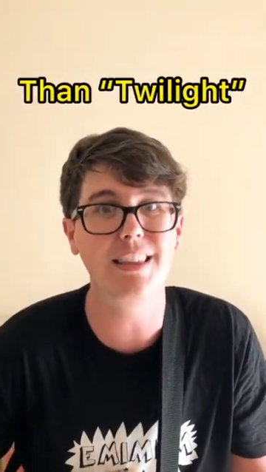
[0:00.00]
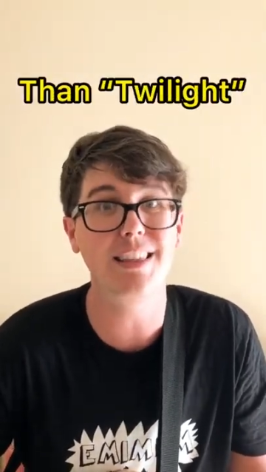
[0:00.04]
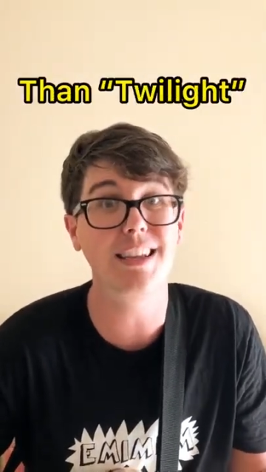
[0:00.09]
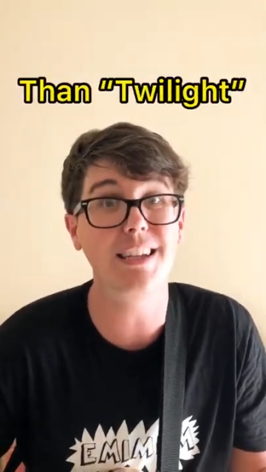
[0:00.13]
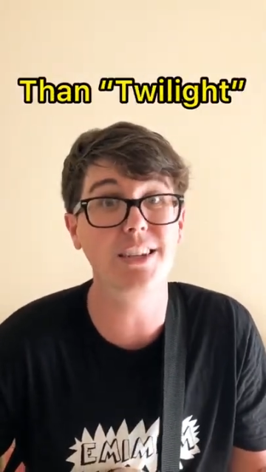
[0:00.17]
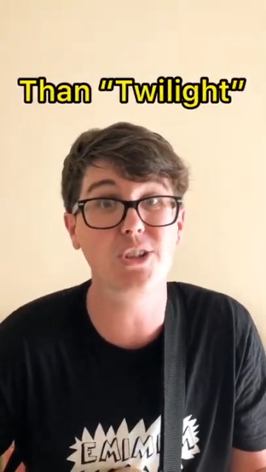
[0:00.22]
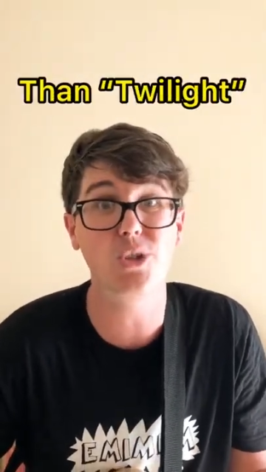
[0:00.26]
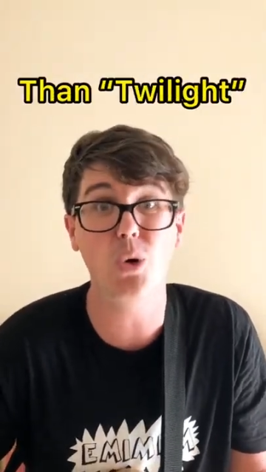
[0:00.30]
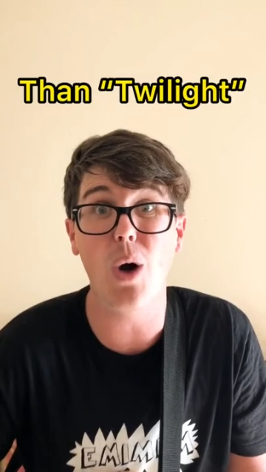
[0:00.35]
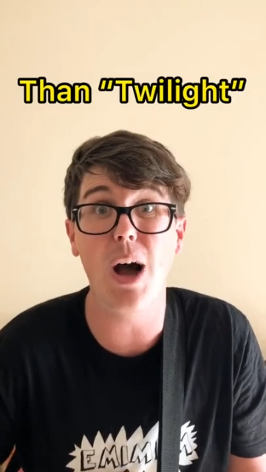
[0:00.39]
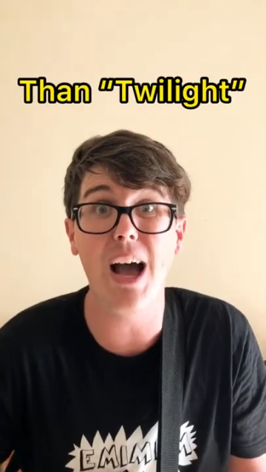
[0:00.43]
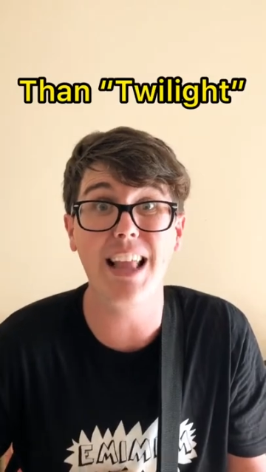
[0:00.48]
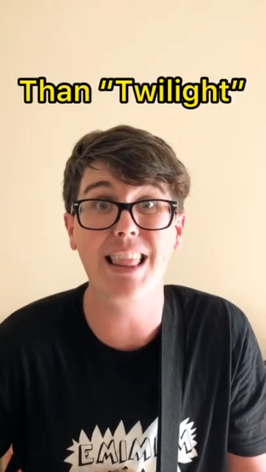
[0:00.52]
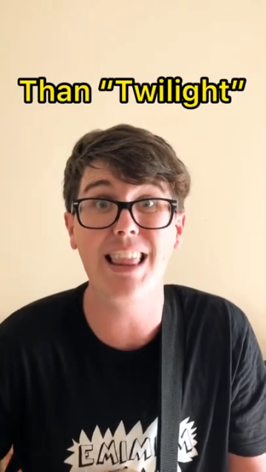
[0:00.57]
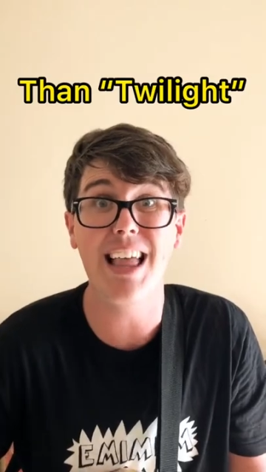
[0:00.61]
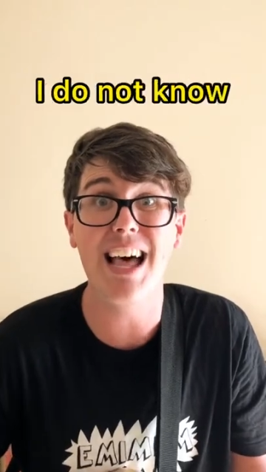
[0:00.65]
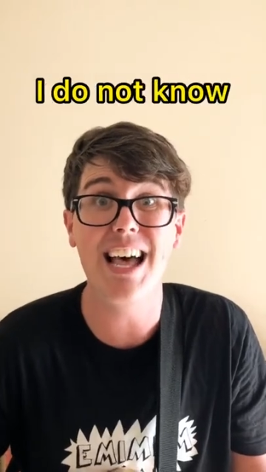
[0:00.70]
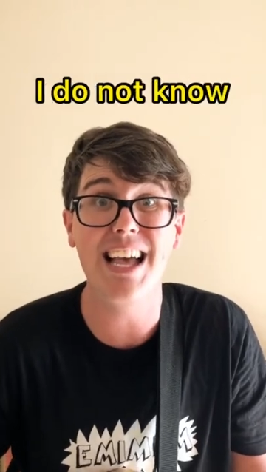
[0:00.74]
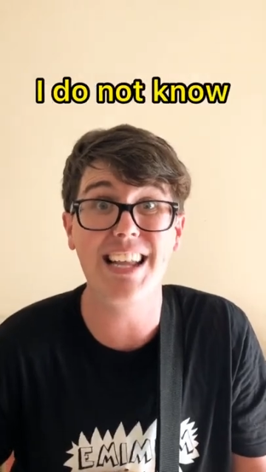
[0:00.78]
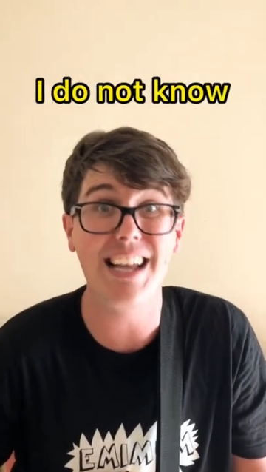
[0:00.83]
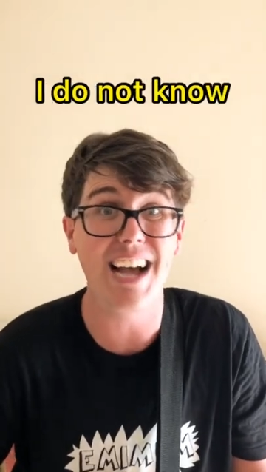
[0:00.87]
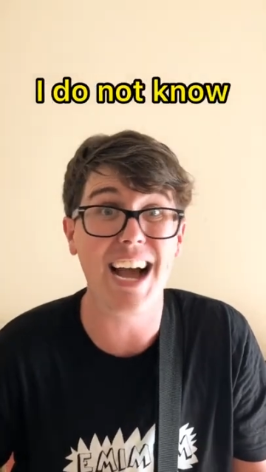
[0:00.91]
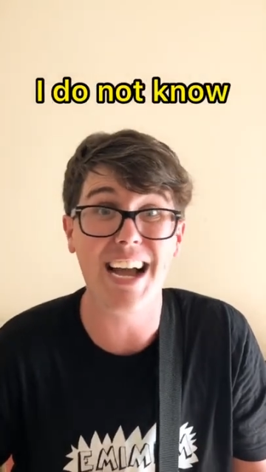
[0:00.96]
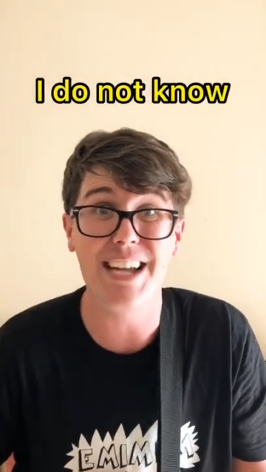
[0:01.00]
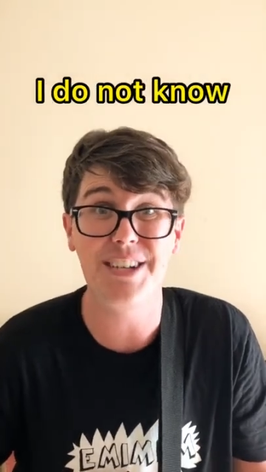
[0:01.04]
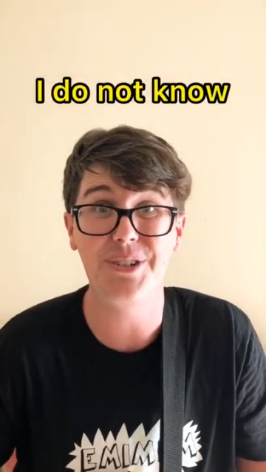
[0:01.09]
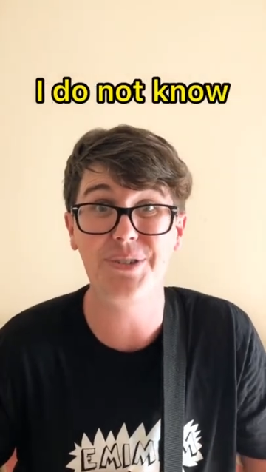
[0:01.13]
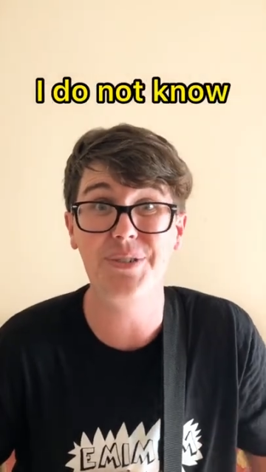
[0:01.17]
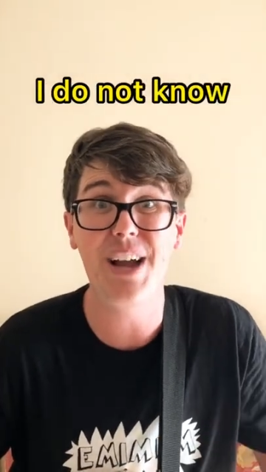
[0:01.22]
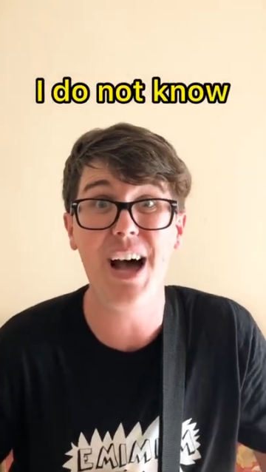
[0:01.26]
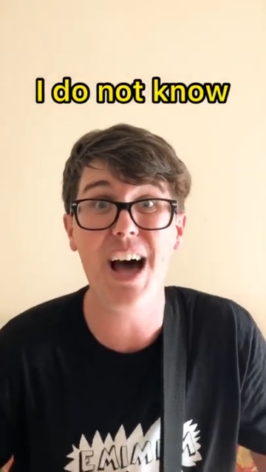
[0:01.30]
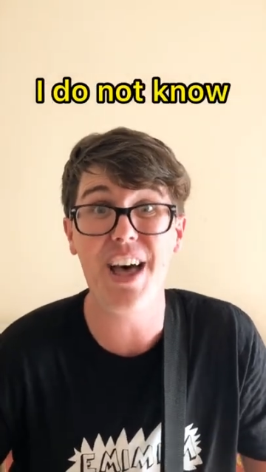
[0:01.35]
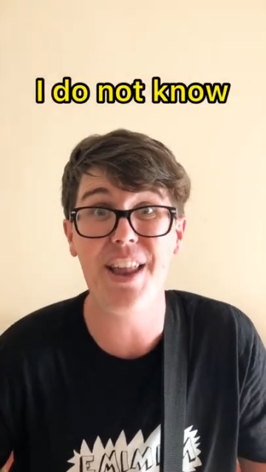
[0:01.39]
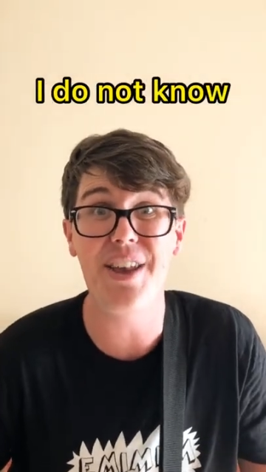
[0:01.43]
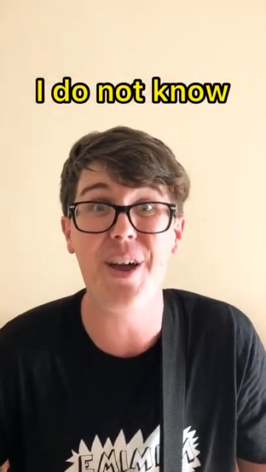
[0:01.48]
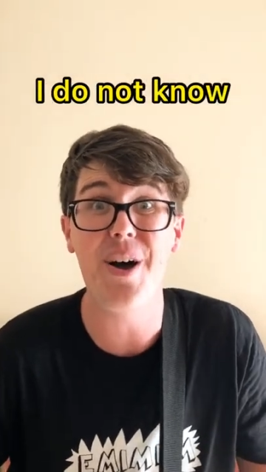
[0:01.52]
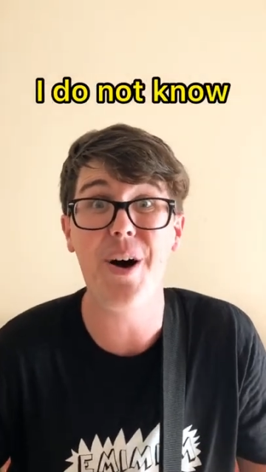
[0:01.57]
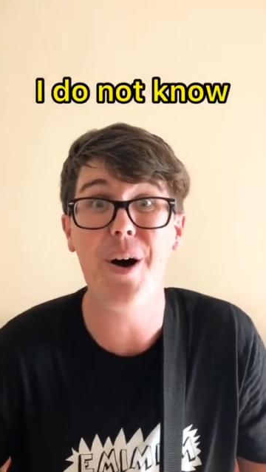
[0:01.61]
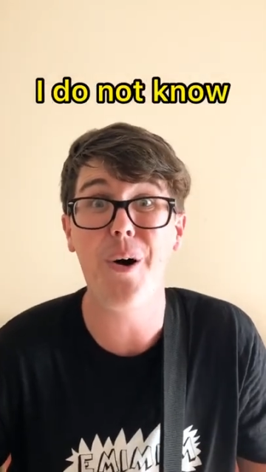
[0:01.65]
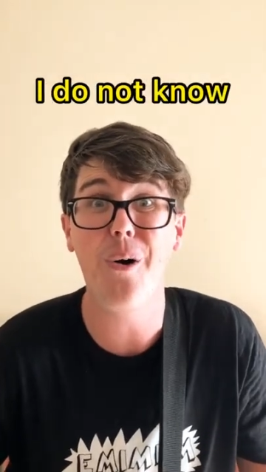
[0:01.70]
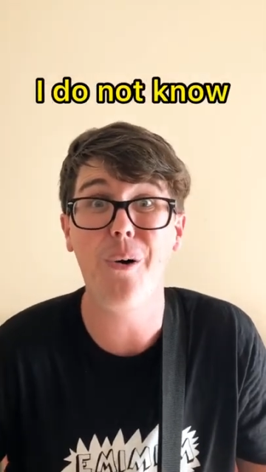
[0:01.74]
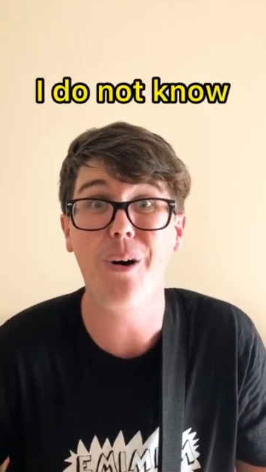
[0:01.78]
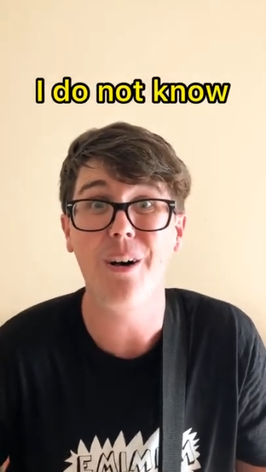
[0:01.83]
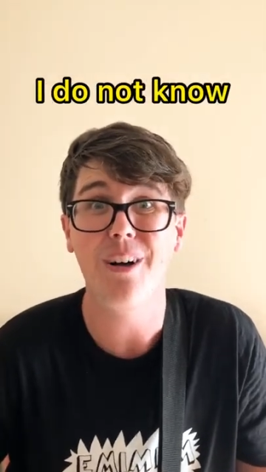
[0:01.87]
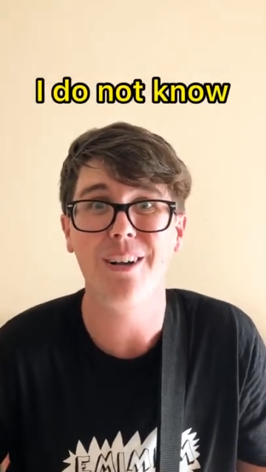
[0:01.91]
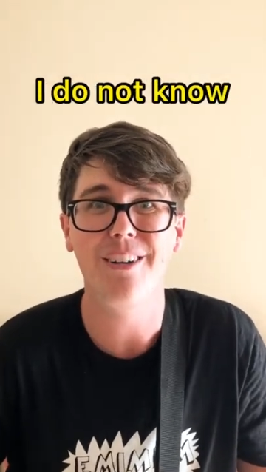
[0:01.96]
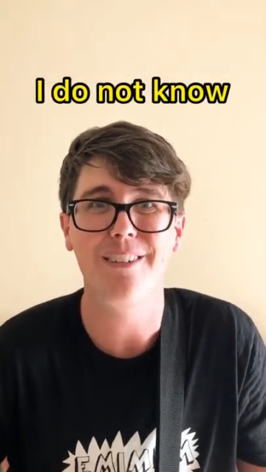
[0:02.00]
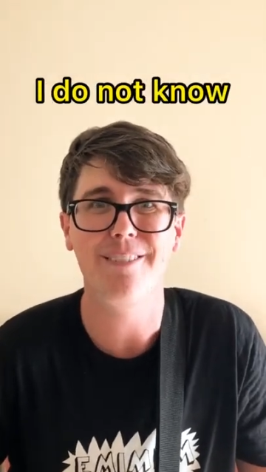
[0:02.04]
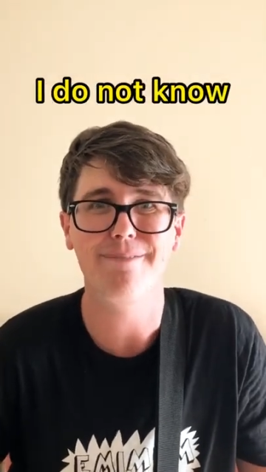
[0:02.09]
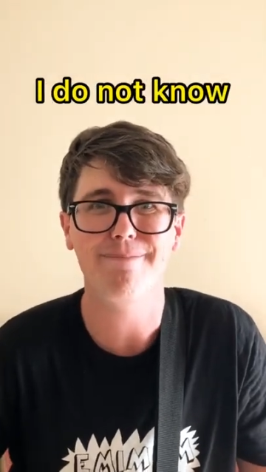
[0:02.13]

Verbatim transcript: than Twilight? I do not know.